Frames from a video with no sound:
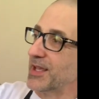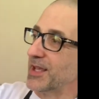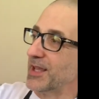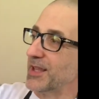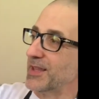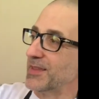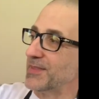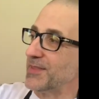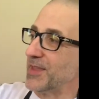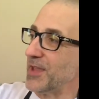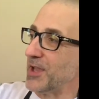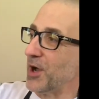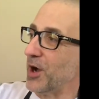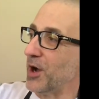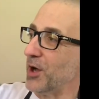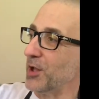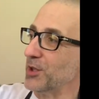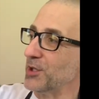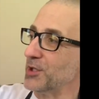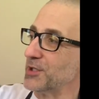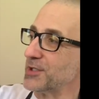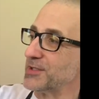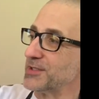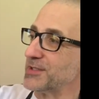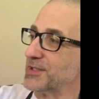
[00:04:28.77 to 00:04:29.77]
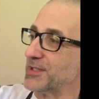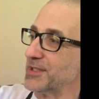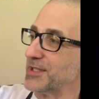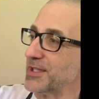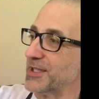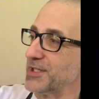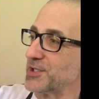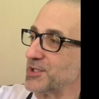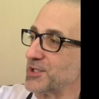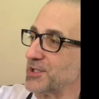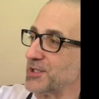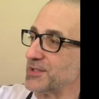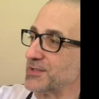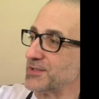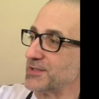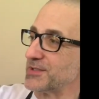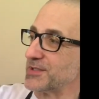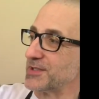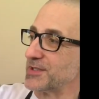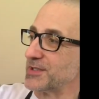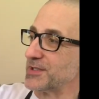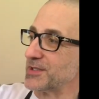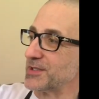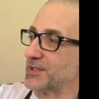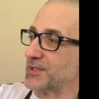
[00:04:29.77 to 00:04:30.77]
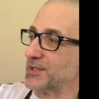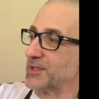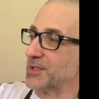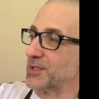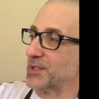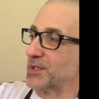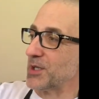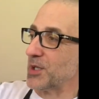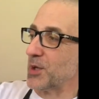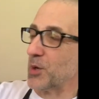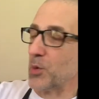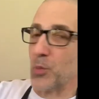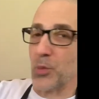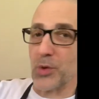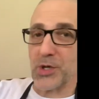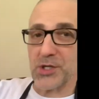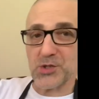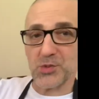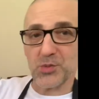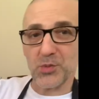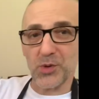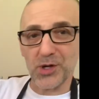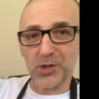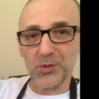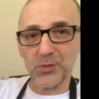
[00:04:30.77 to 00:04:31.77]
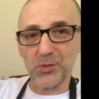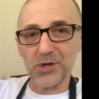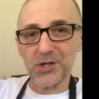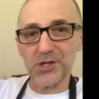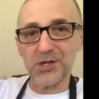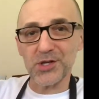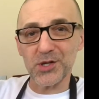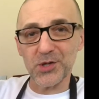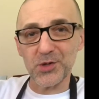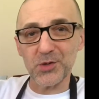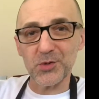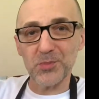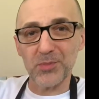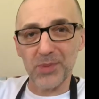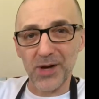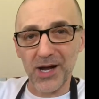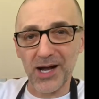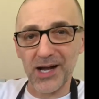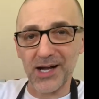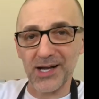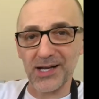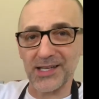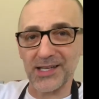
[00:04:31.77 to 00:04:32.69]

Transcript: They all look delicious. Which one would you buy?